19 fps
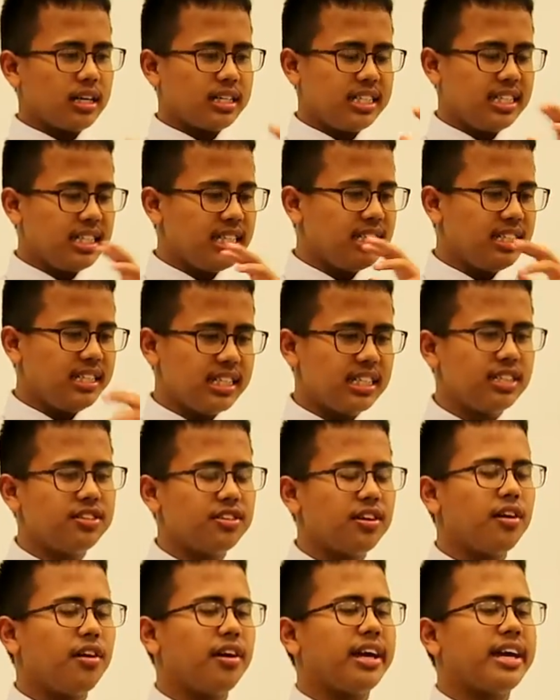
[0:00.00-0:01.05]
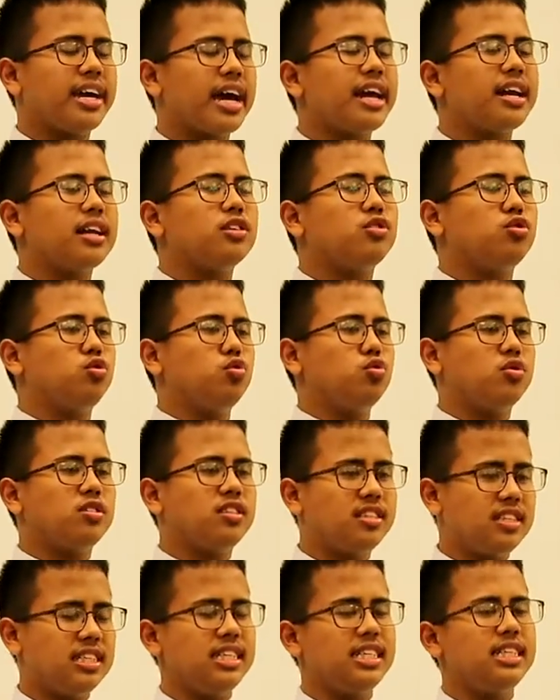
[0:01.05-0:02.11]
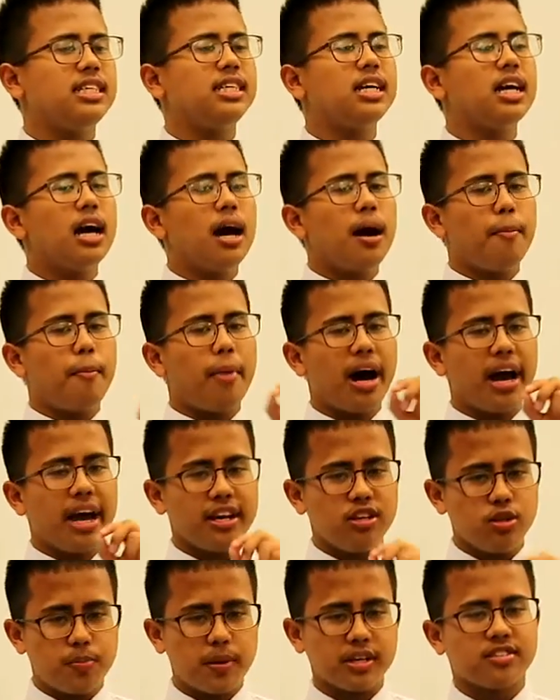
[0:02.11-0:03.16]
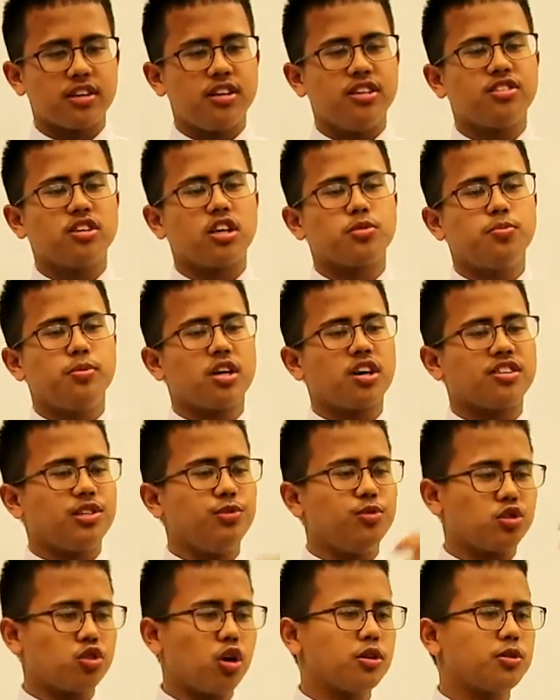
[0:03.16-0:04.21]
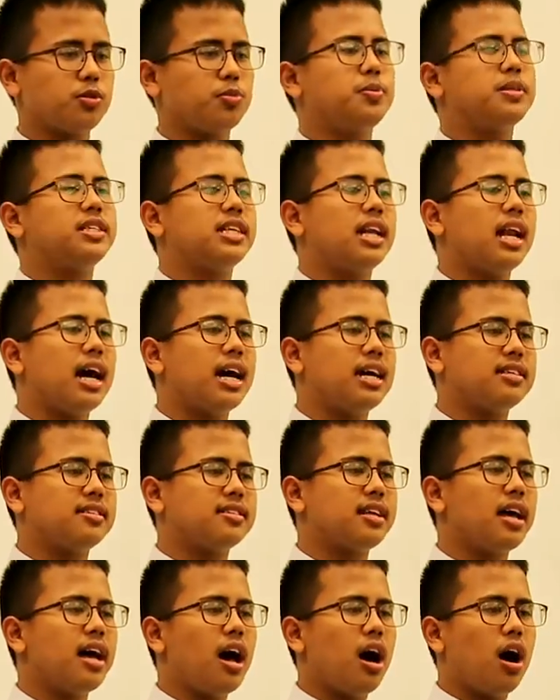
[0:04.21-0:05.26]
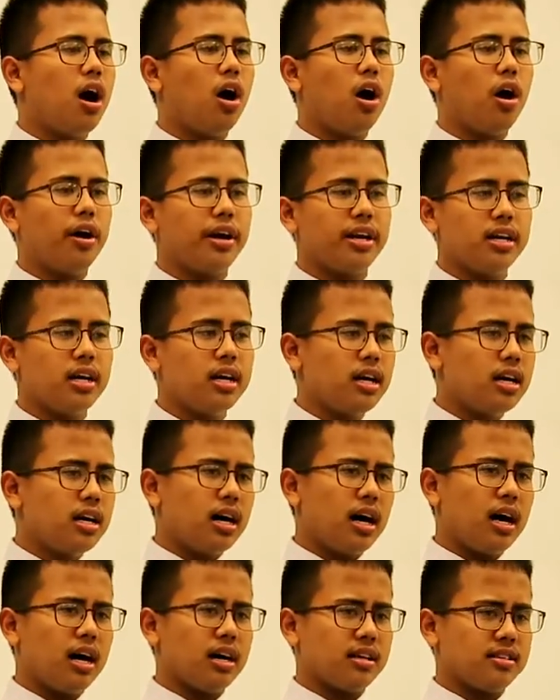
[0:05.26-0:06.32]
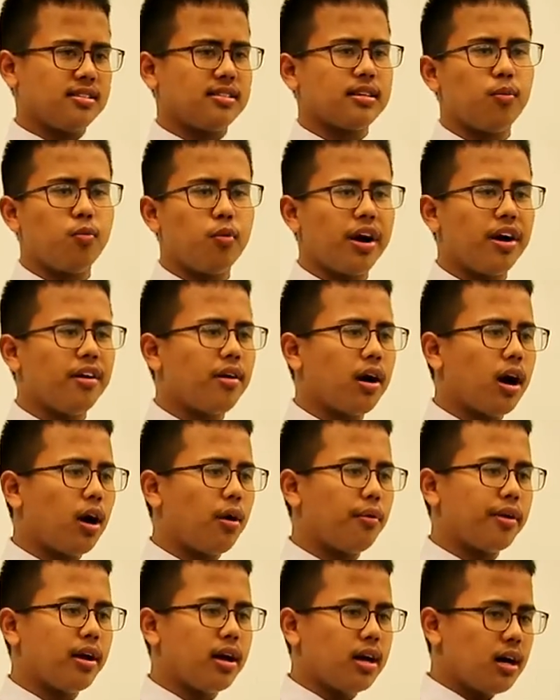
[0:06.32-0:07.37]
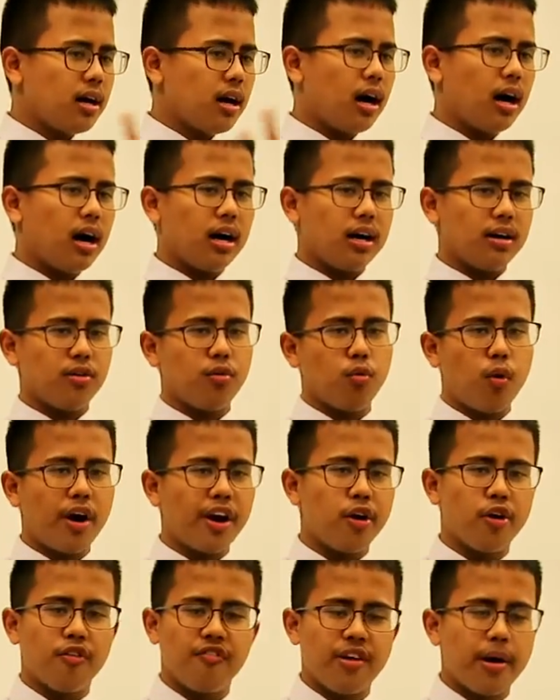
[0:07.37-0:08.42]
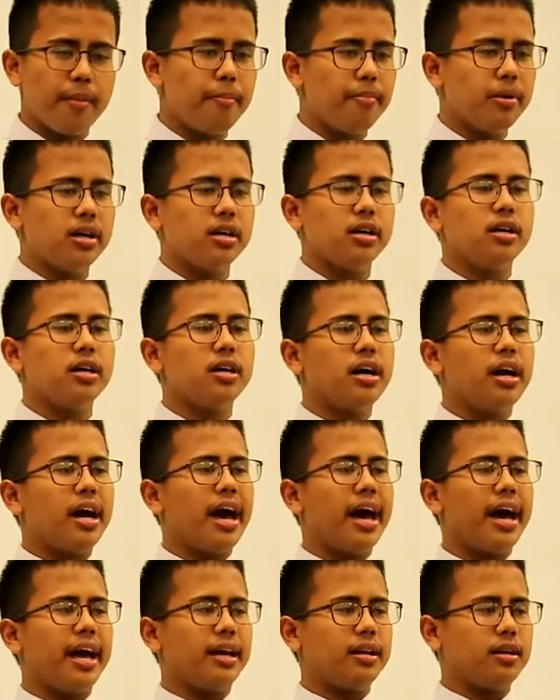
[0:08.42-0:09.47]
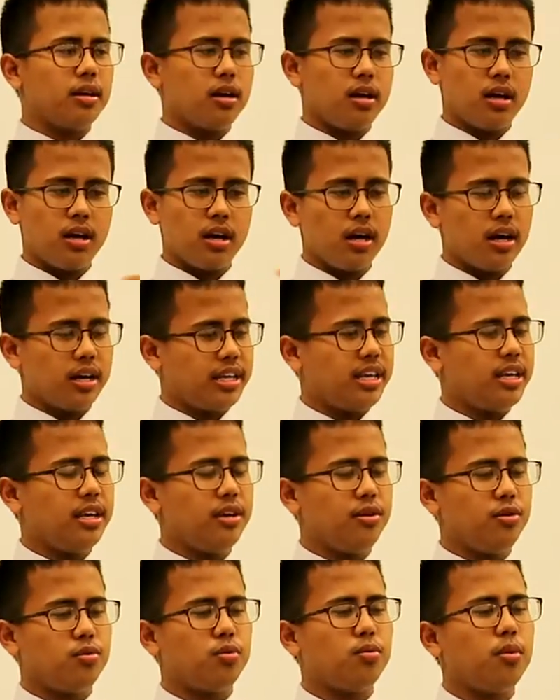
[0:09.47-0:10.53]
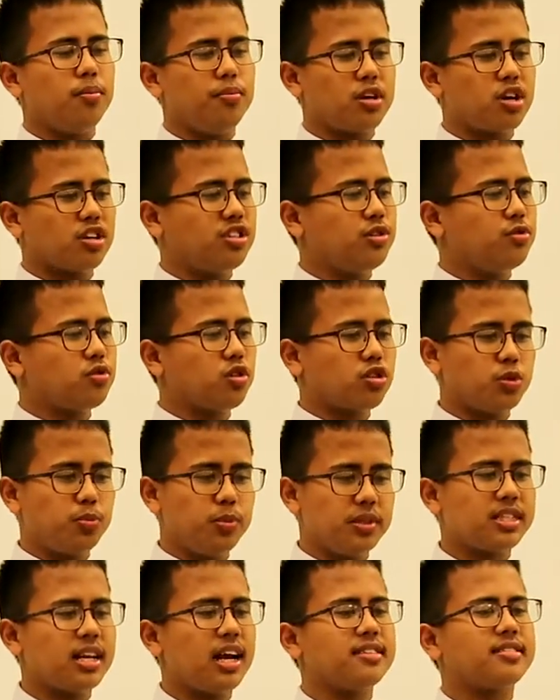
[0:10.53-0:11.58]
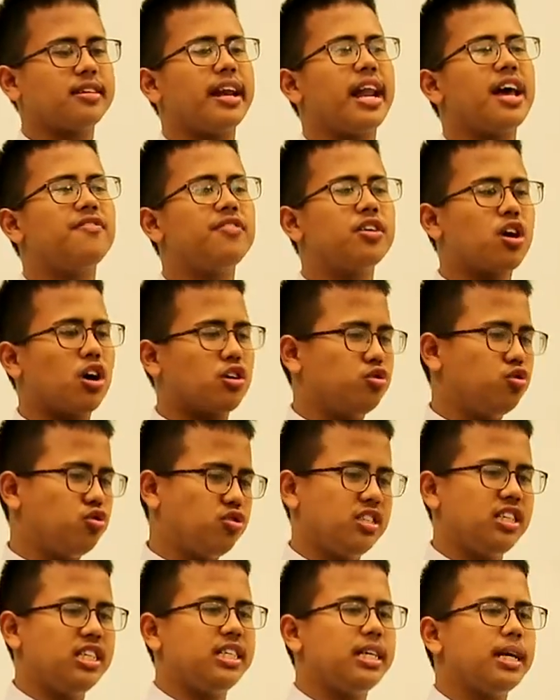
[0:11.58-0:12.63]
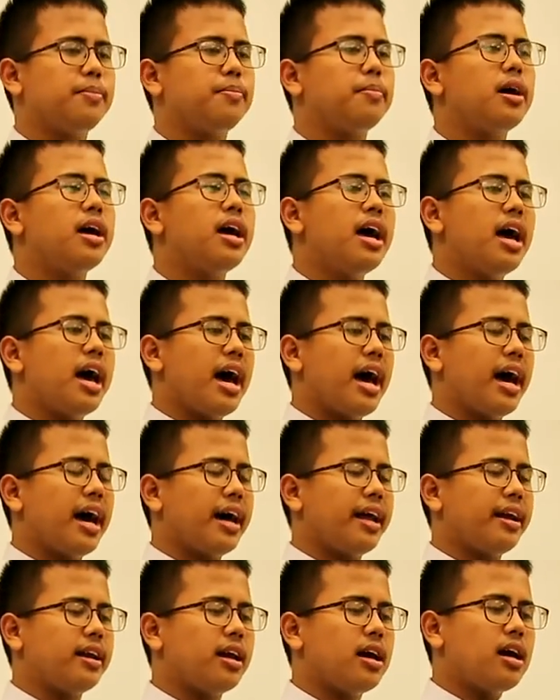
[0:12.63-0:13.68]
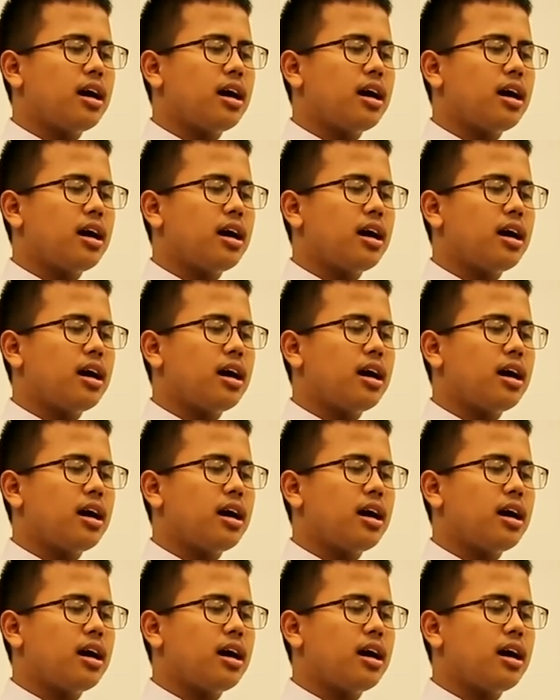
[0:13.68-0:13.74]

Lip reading: he didn't get to see my UPSR results because he was hospitalized on somewhere around 1 November, and because he was hospitalized, I never got to see him. And